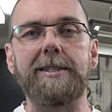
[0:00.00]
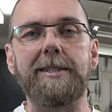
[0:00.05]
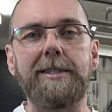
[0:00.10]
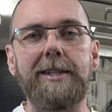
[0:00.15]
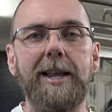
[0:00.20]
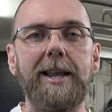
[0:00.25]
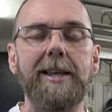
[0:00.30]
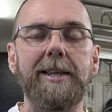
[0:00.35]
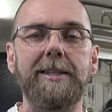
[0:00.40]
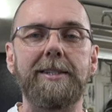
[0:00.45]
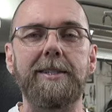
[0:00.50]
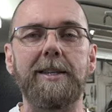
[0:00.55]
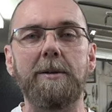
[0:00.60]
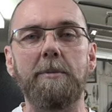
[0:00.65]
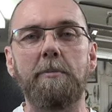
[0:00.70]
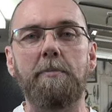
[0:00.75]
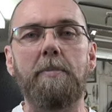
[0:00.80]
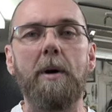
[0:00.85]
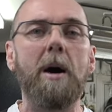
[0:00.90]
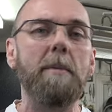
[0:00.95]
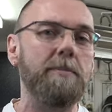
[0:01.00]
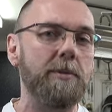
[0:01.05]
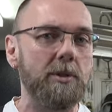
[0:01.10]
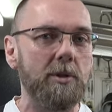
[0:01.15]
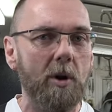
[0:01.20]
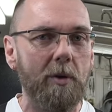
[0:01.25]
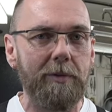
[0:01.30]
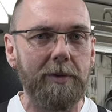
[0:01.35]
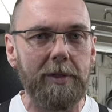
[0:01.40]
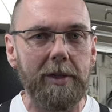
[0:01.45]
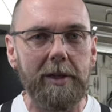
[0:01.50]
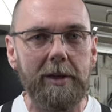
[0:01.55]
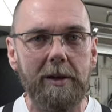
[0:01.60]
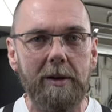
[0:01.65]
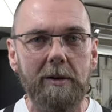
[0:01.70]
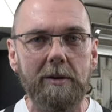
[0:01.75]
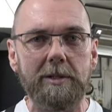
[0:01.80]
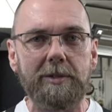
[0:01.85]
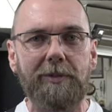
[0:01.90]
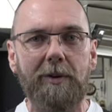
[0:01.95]
dings and bumps over the
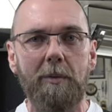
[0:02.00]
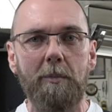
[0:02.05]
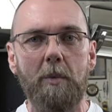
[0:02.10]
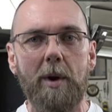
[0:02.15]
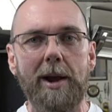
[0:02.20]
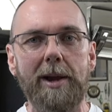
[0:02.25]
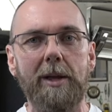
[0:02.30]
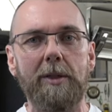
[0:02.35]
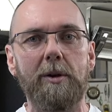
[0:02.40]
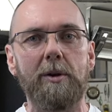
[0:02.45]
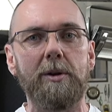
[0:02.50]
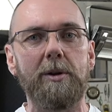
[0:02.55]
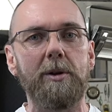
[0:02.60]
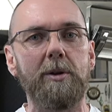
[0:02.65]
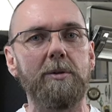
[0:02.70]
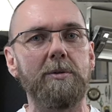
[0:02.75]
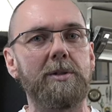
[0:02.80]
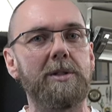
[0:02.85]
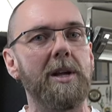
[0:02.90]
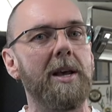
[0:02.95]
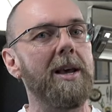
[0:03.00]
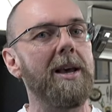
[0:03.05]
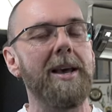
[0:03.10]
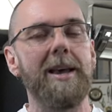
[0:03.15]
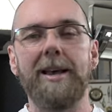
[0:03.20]
years from regular use,